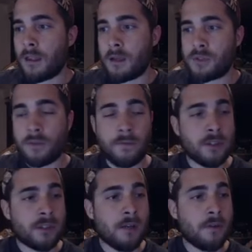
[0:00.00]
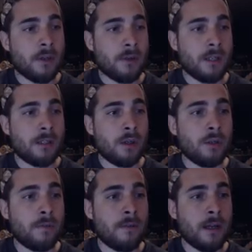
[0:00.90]
So first off, I'll create a local
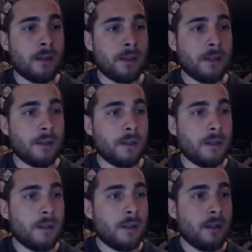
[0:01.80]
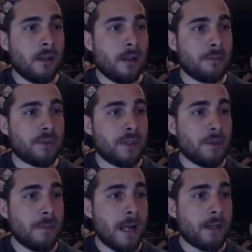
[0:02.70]
file here. So in your
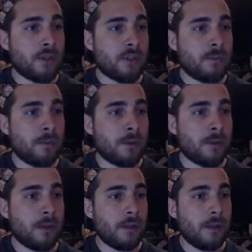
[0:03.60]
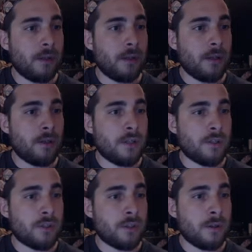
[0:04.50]
package explorer, you could
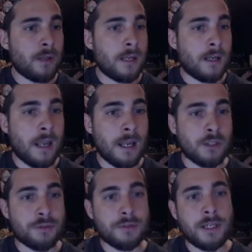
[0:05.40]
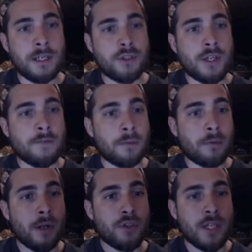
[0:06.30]
just go ahead and create a Java
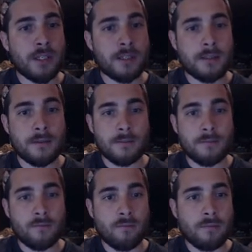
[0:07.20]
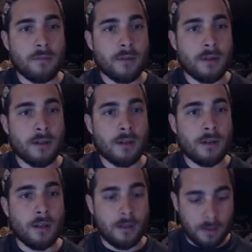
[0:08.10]
project.
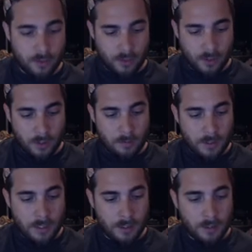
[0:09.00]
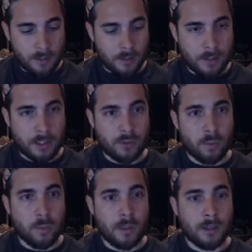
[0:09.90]
I'll just call mine
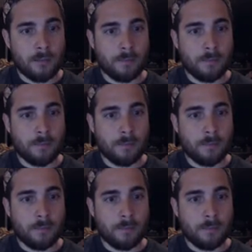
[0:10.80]
test1.